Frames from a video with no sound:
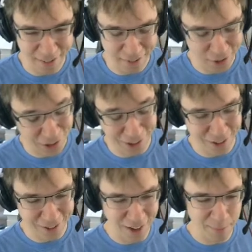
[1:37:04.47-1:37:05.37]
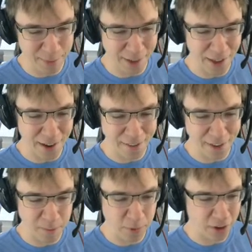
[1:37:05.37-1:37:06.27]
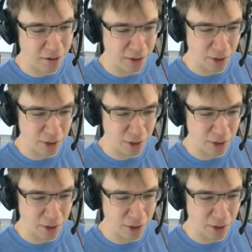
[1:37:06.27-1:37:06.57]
for a long time to get that set up, which I don't think is